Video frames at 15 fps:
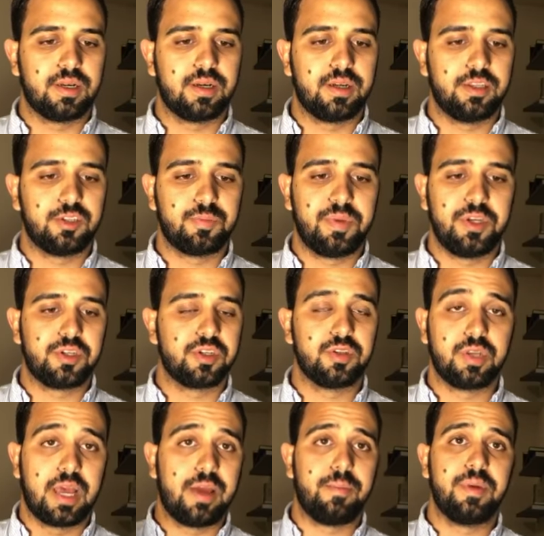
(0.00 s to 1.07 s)
in speech because
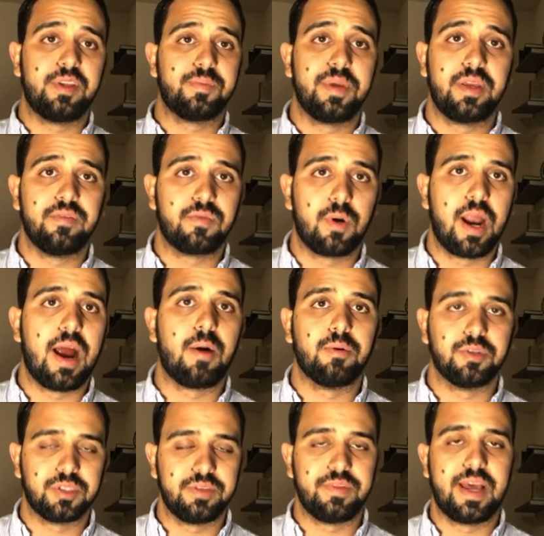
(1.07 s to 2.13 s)
I'd be speaking for
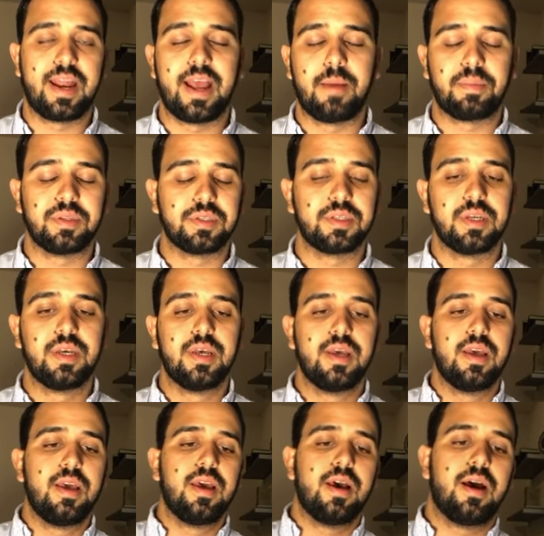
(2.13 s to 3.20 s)
hours if that
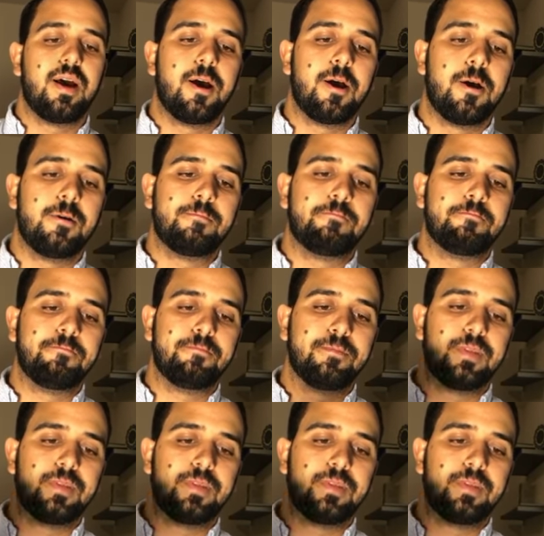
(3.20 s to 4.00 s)
happens.